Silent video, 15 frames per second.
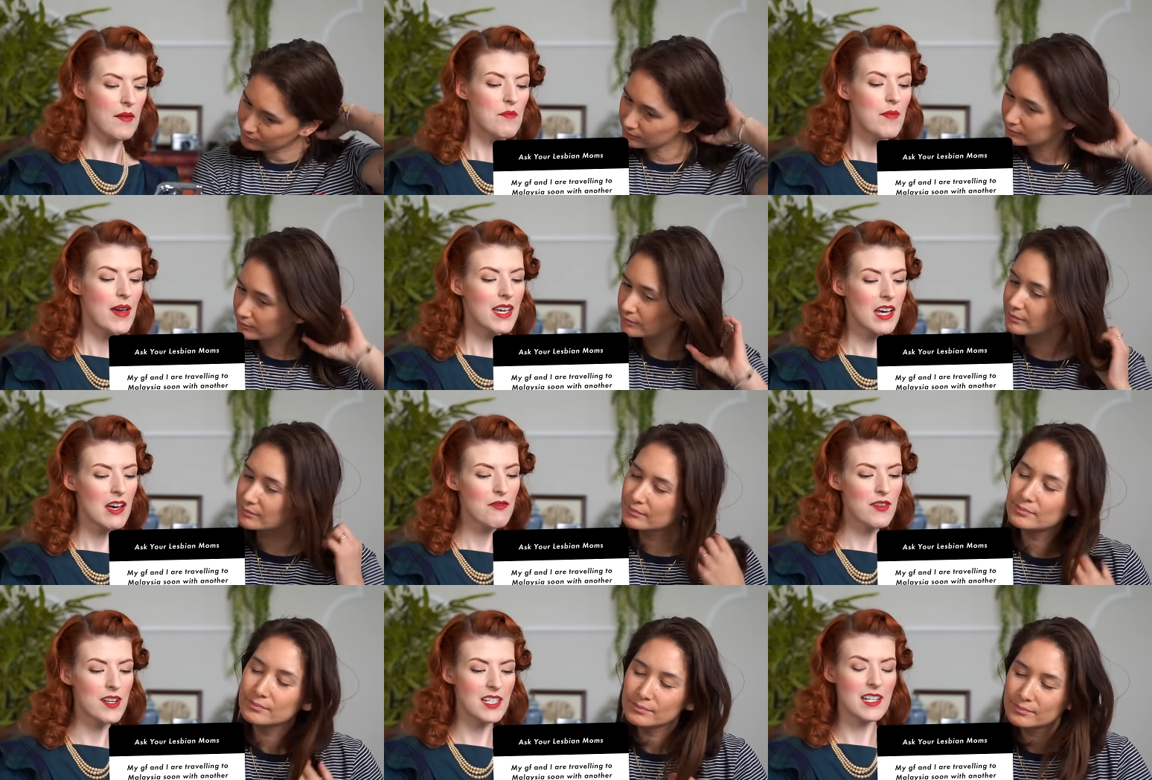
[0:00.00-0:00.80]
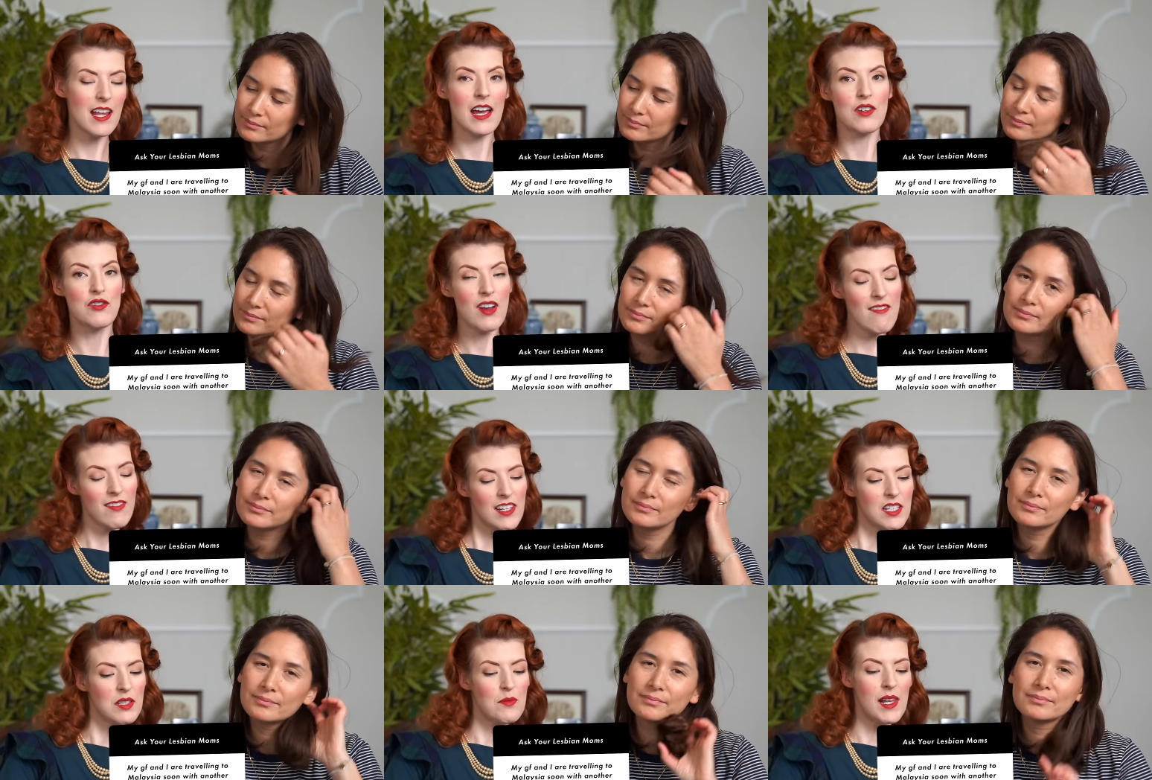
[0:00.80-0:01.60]
Speaker 1: My girlfriend and I are
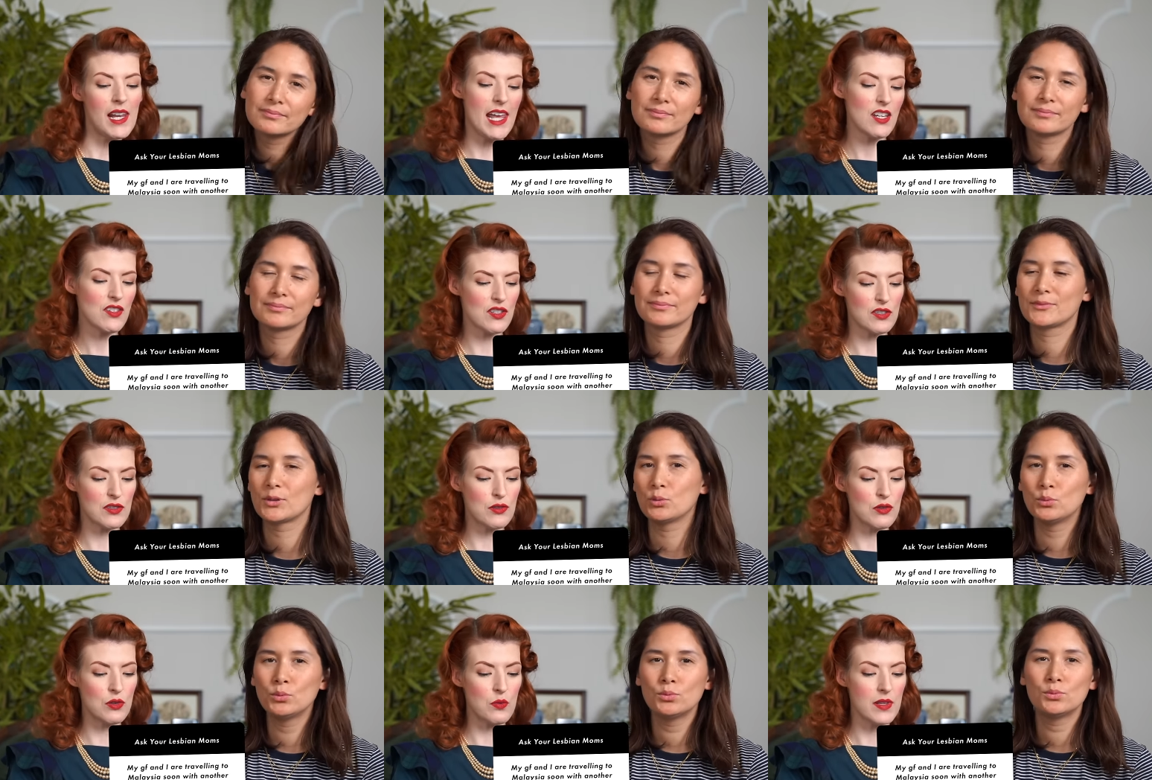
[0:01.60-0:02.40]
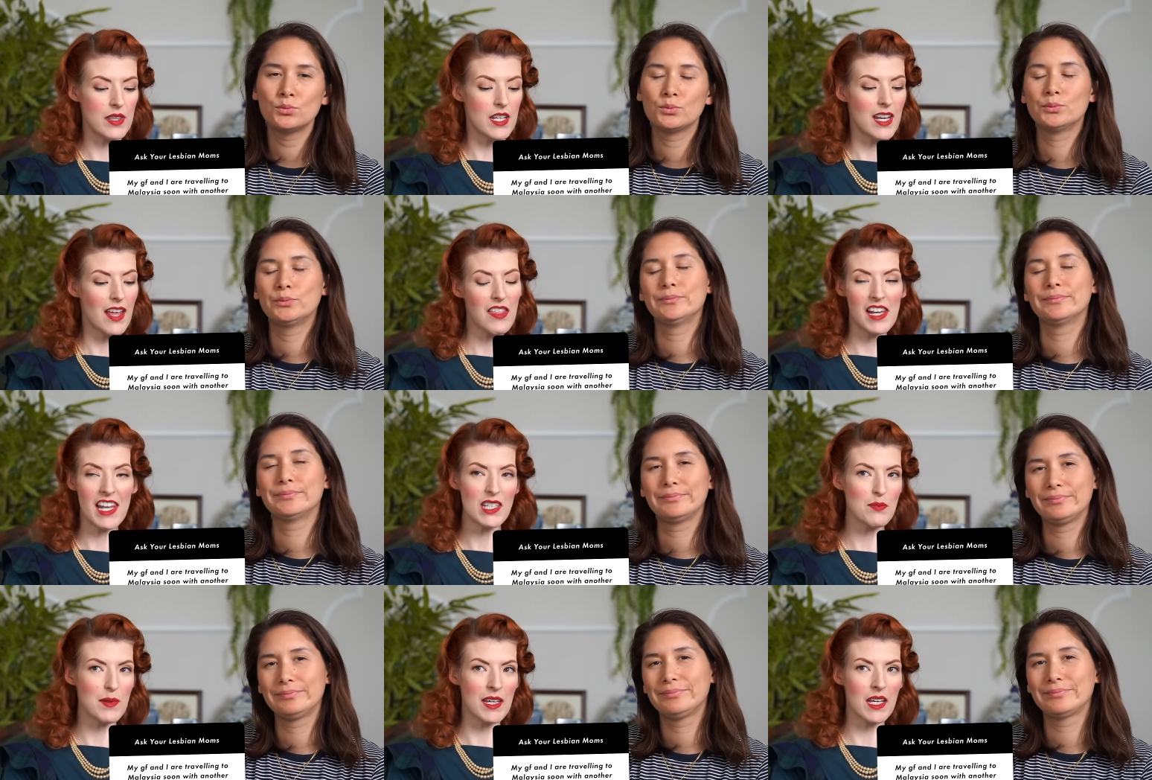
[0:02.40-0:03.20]
traveling to Malaysia soon with another
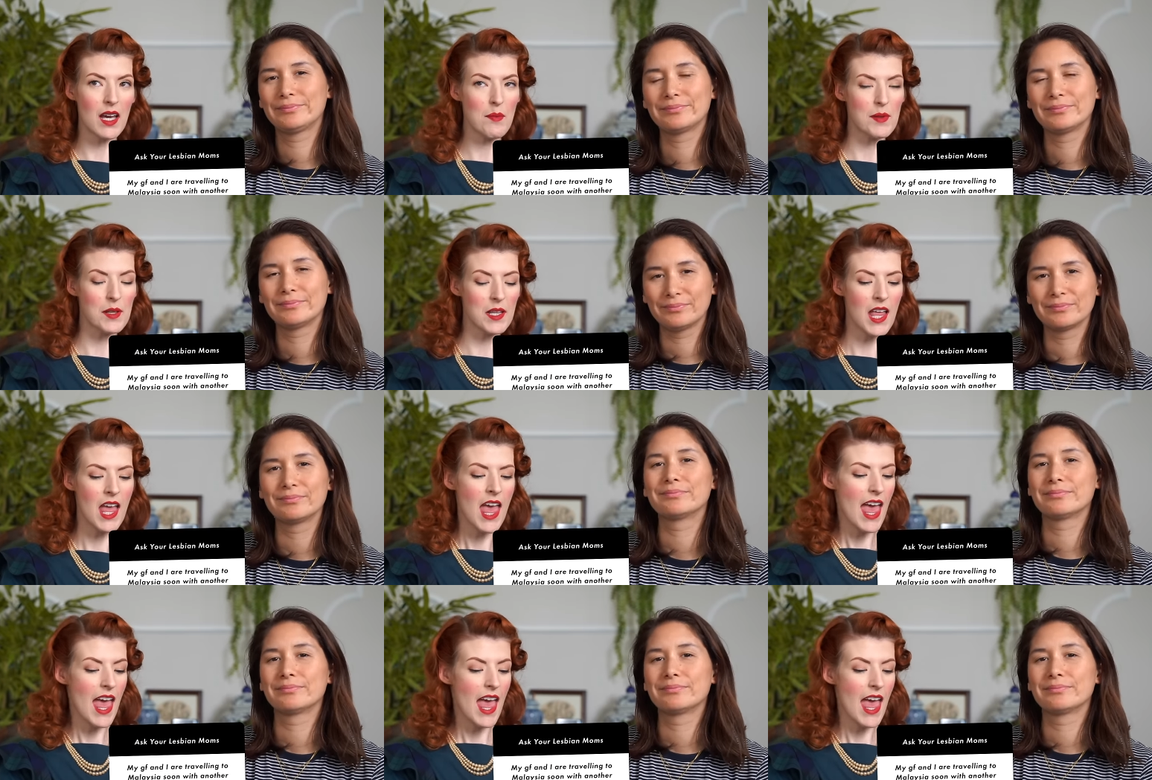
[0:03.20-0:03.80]
lesbian couple.